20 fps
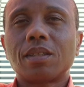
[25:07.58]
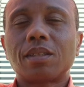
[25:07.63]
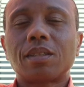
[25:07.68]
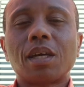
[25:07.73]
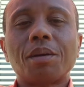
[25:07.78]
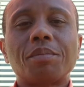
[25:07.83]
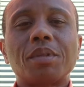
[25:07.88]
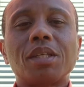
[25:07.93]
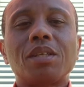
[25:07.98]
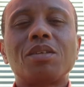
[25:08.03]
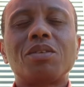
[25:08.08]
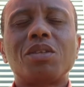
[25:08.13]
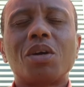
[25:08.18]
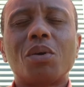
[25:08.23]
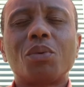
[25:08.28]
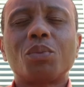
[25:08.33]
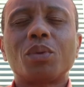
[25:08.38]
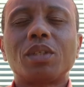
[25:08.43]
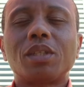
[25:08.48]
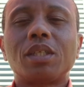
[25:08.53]
something you
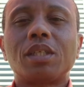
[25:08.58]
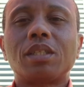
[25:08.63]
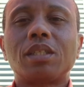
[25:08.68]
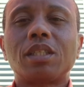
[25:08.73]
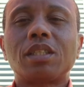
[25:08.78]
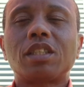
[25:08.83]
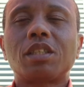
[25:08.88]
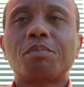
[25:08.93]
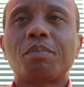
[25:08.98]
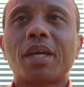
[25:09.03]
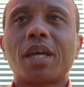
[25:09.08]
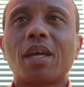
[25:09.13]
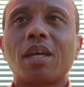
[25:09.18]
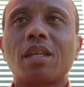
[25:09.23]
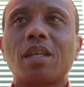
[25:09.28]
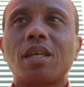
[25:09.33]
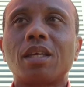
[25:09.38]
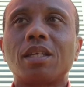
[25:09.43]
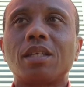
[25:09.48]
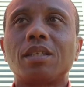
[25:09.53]
don't really
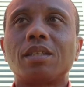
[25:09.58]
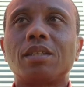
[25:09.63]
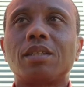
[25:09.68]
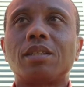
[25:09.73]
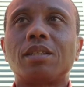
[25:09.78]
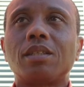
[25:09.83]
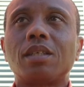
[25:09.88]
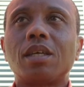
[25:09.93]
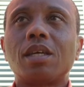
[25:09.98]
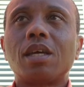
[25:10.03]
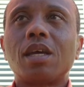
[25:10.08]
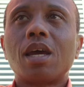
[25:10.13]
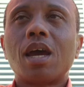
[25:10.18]
anticipate is